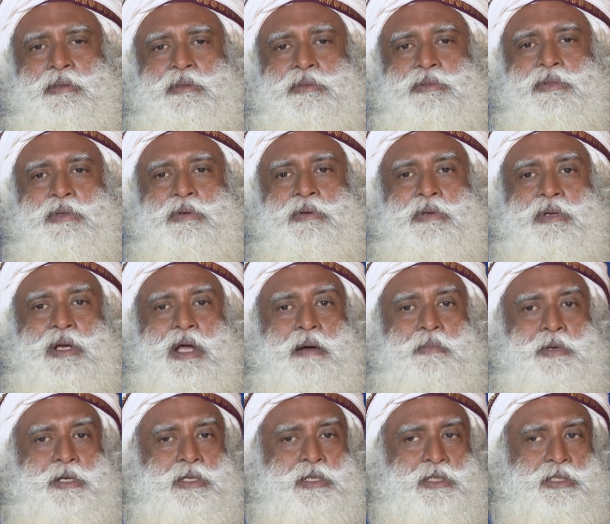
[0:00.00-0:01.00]
So
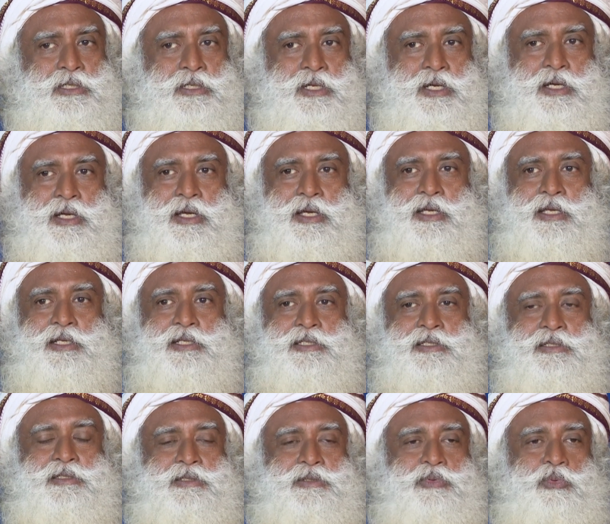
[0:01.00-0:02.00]
Ramakrishna
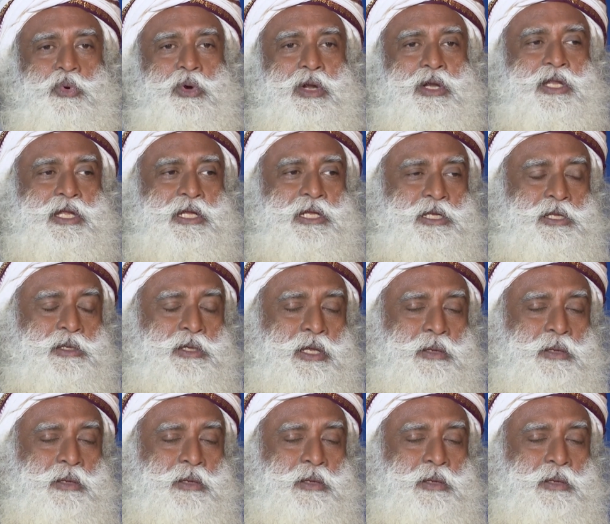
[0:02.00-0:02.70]
is wanting